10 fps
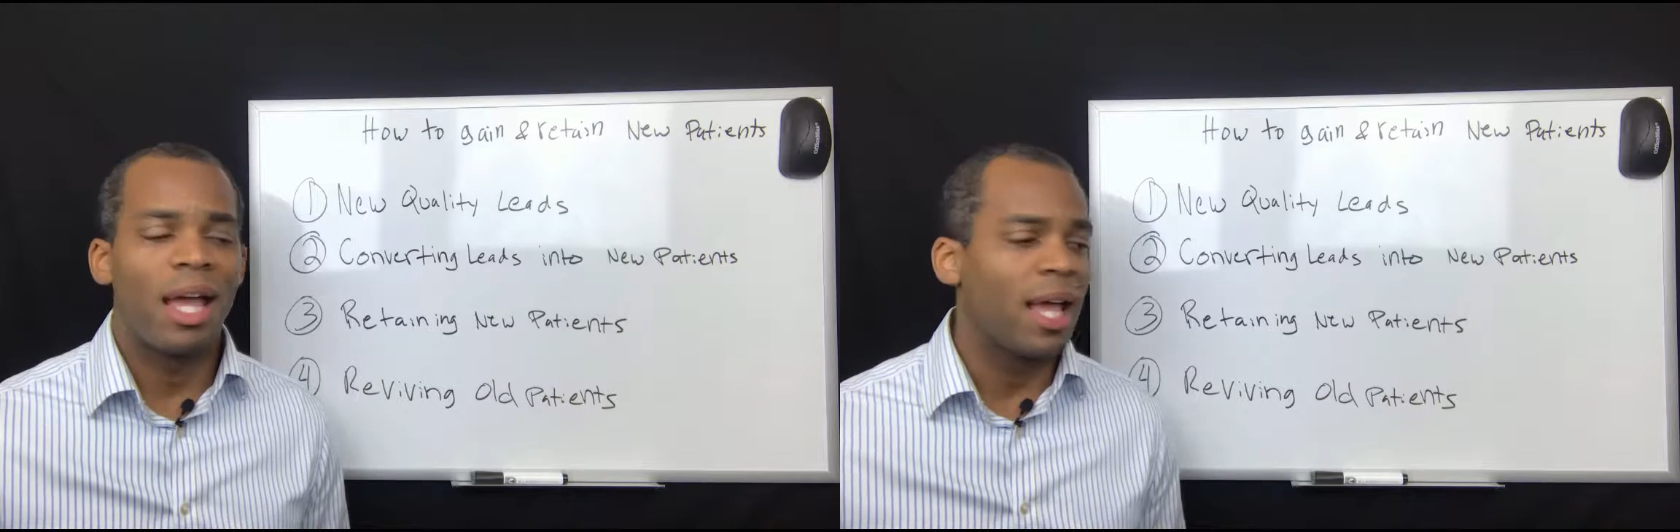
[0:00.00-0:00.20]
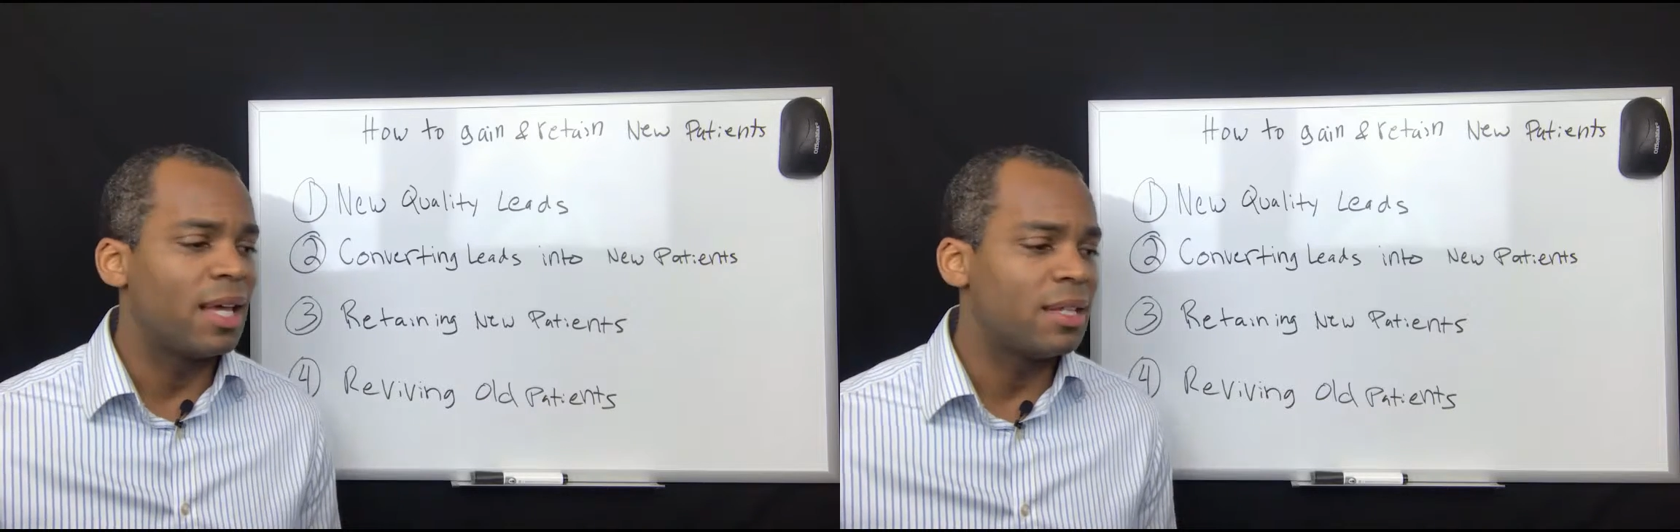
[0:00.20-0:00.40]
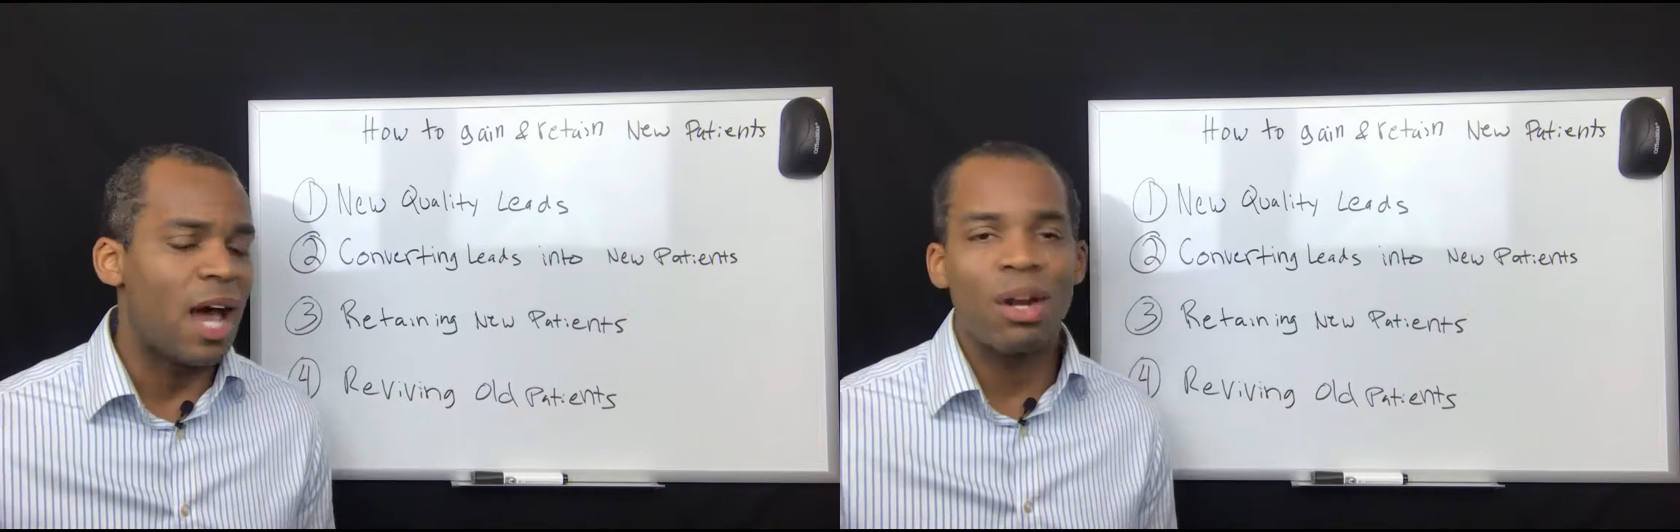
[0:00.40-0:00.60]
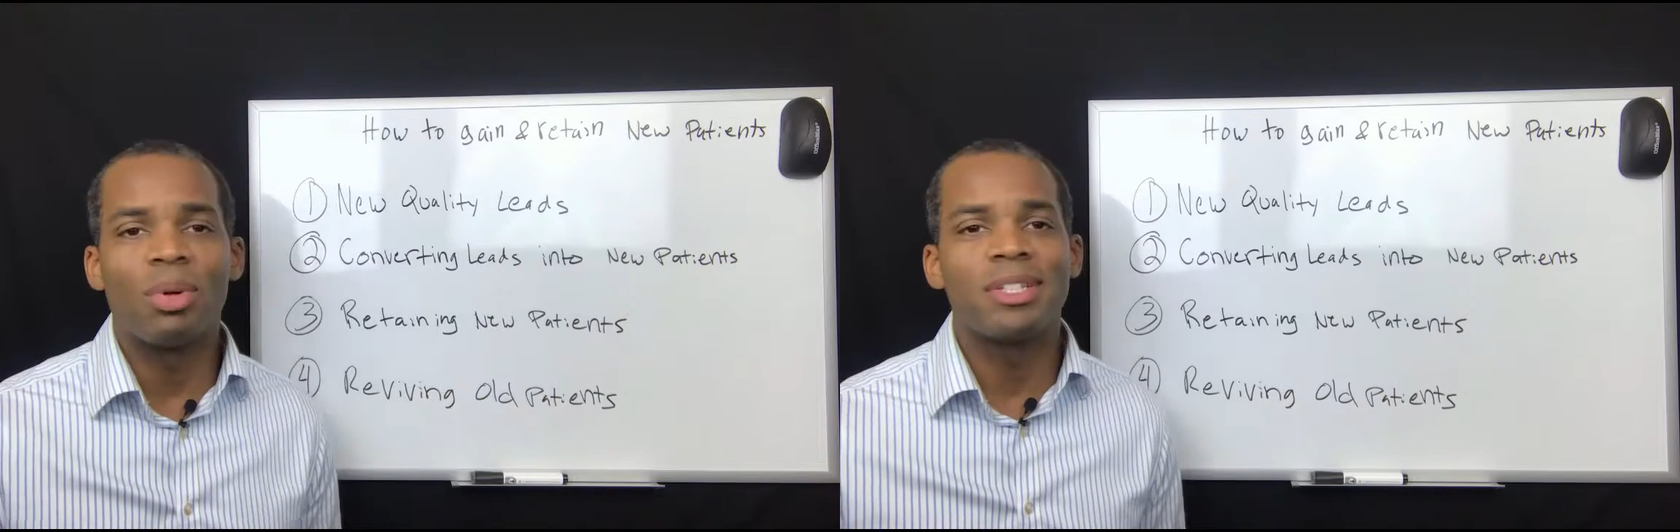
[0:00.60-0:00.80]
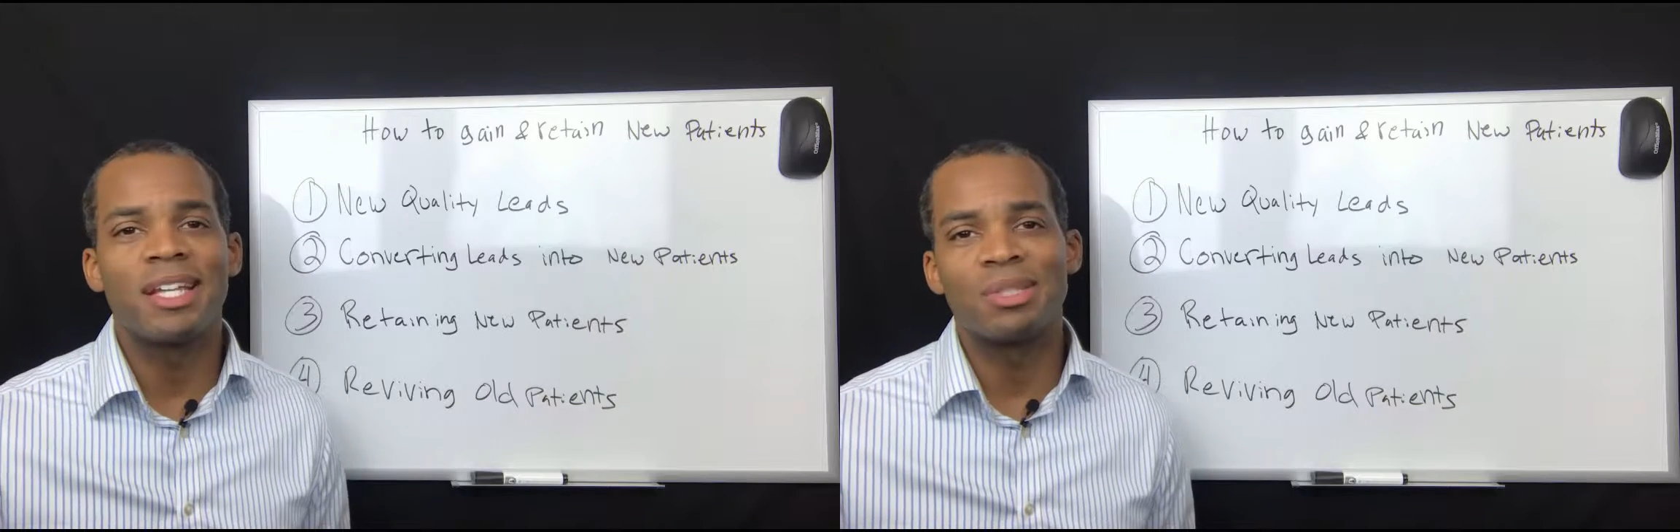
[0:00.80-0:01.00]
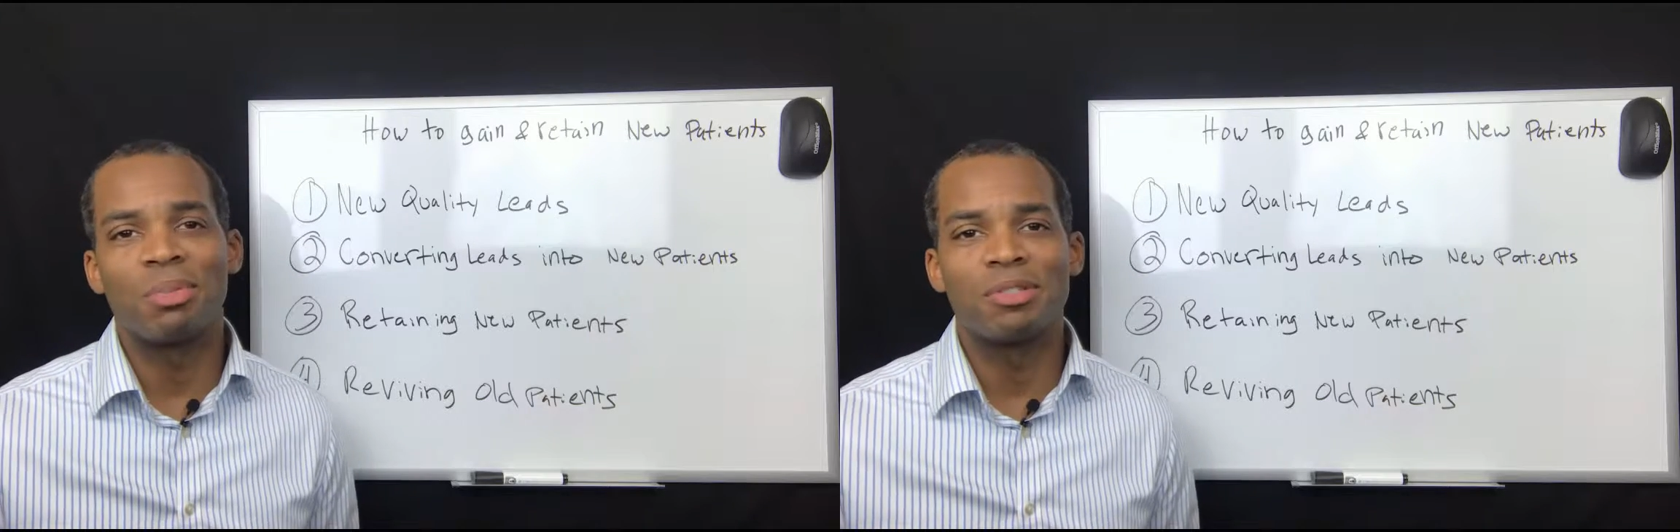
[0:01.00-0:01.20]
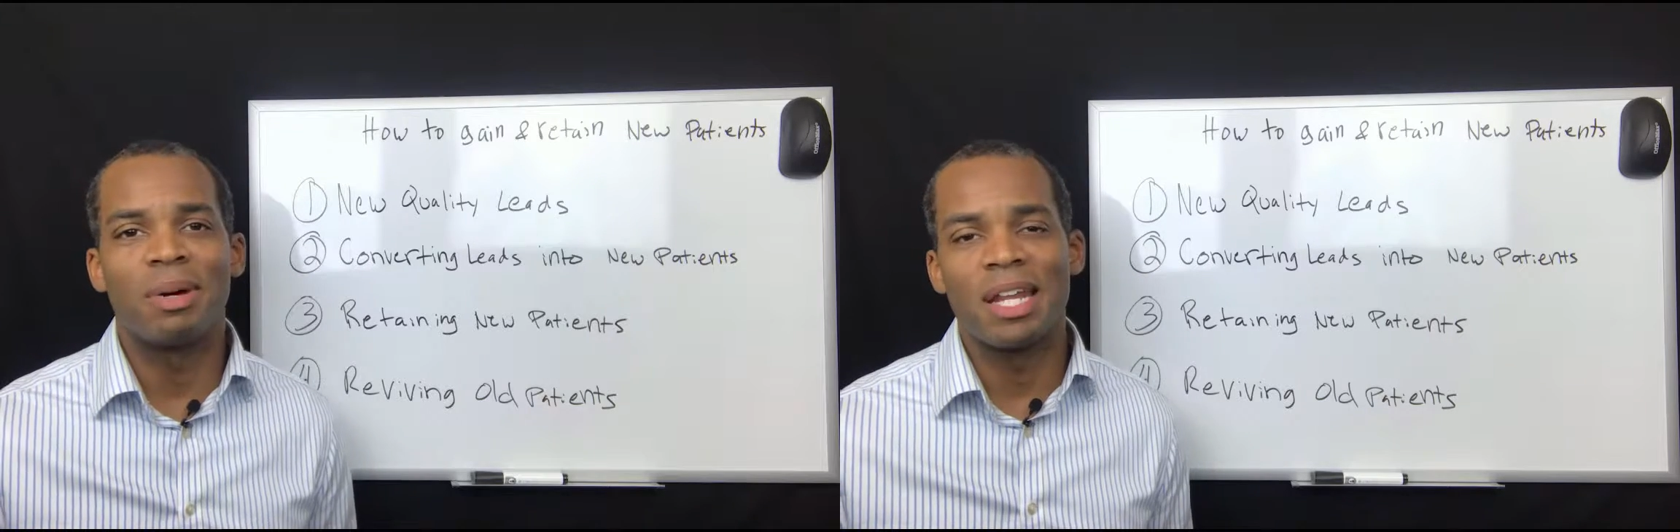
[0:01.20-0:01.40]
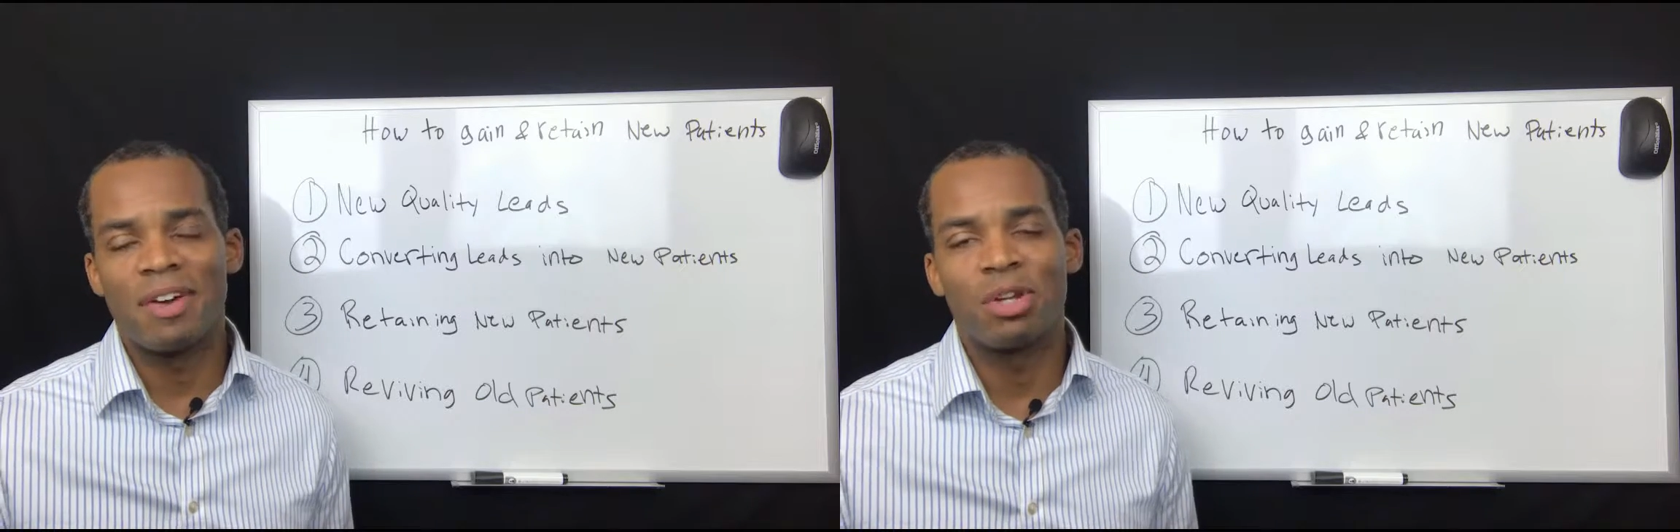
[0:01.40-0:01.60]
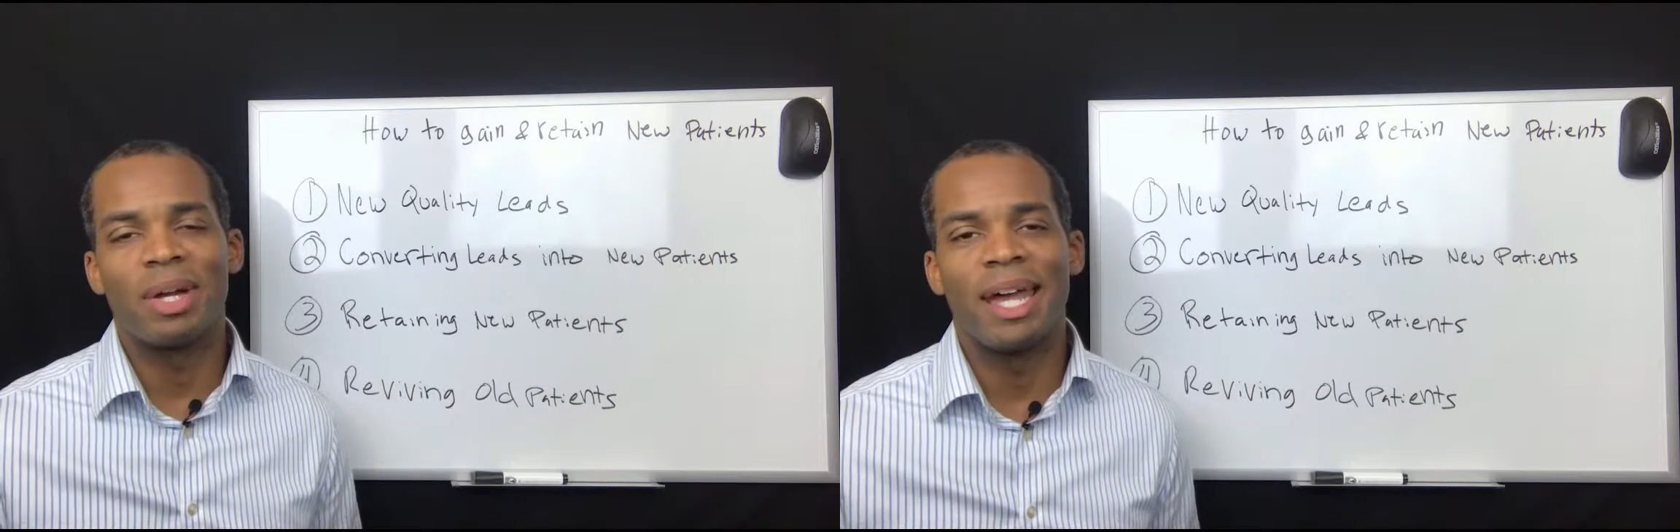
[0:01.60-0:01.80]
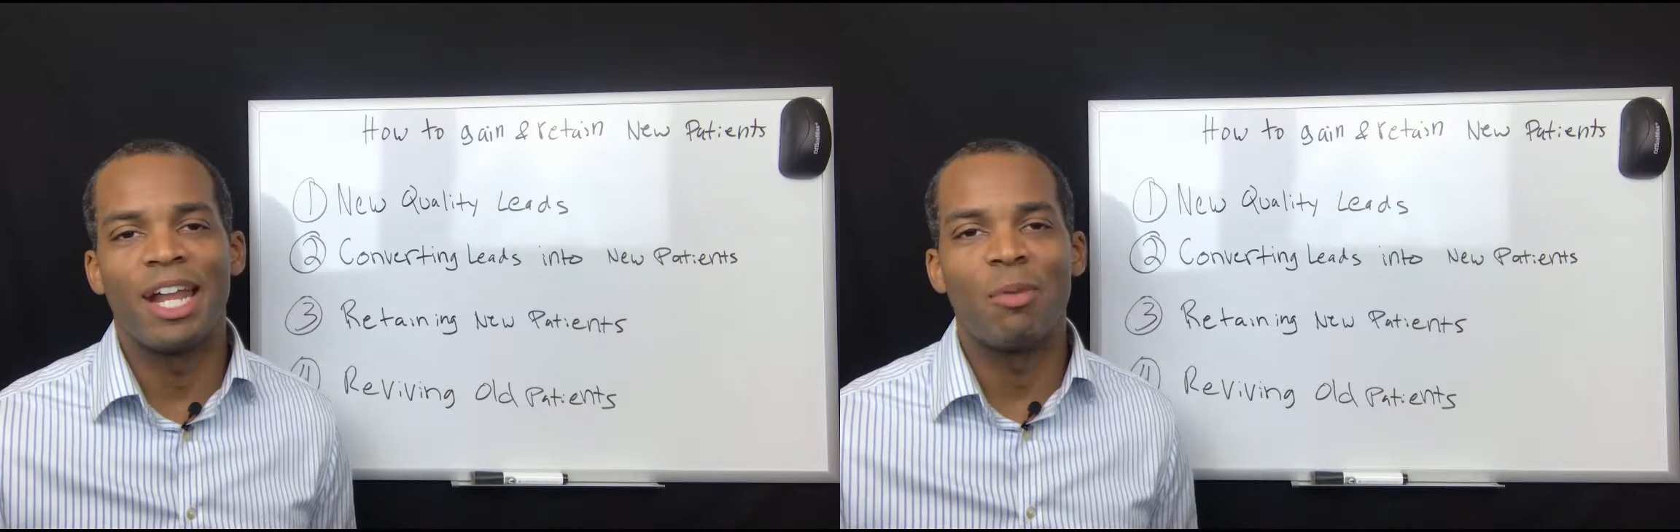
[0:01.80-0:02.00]
And I don't want to take someone's money if I
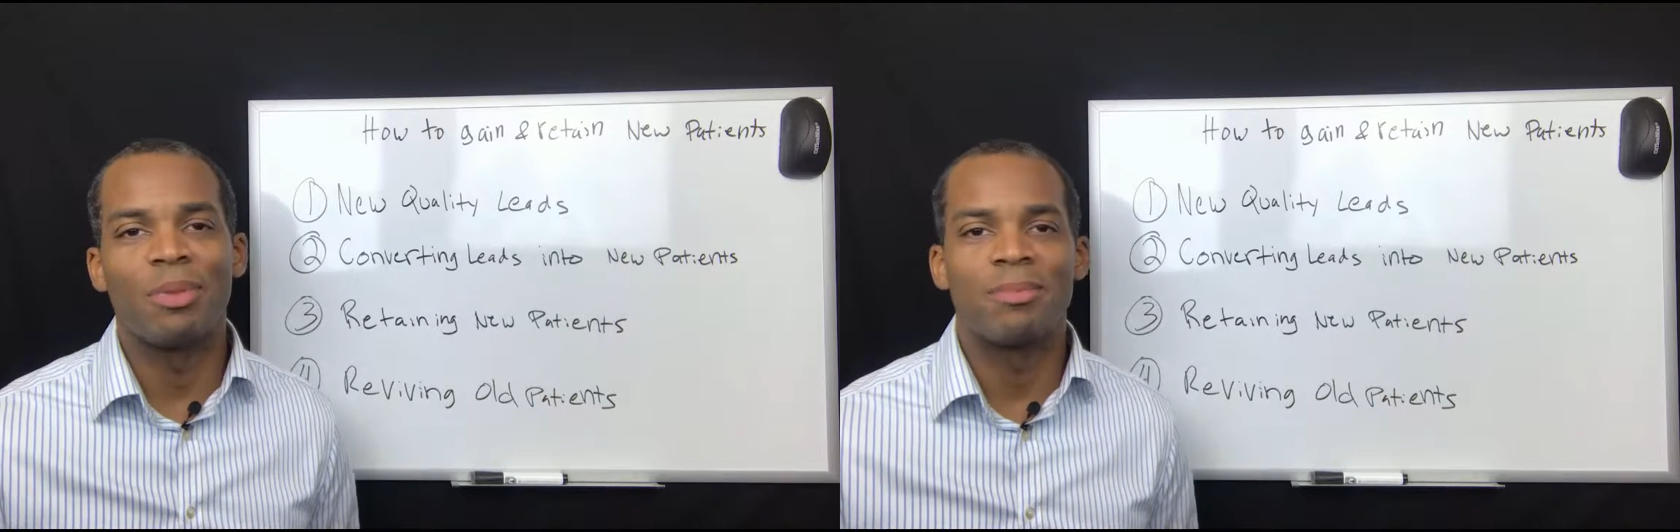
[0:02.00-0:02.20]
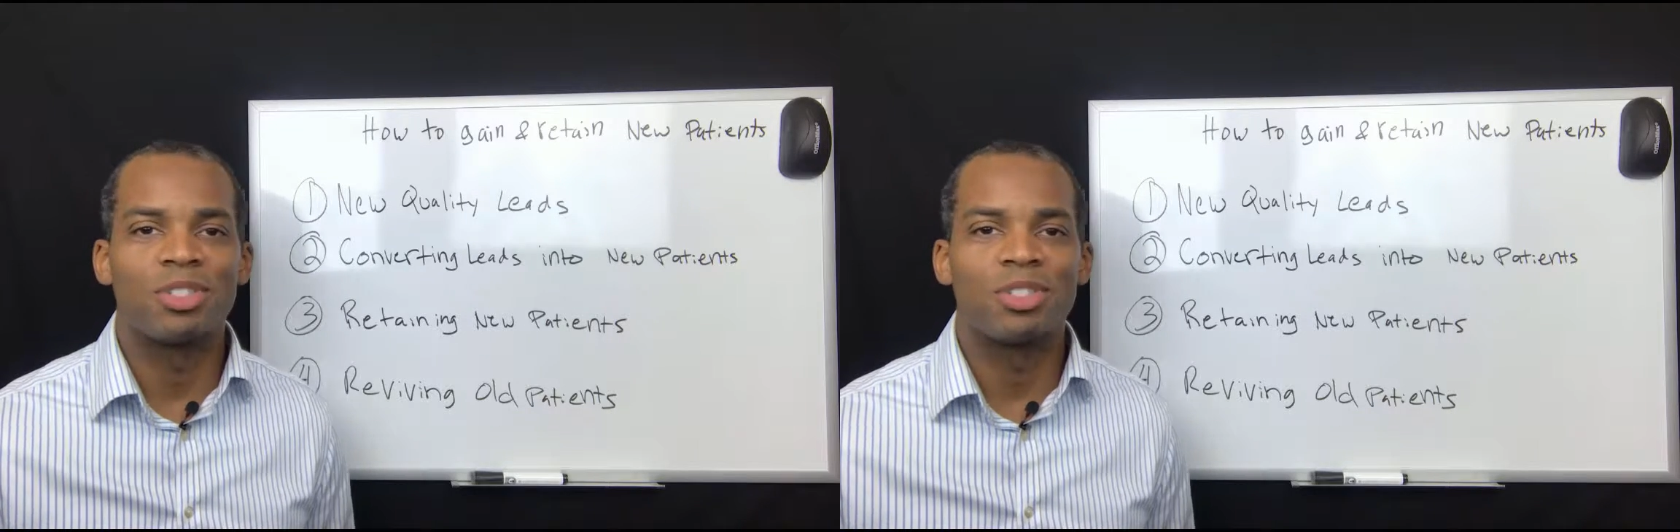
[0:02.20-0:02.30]
know I can't help them.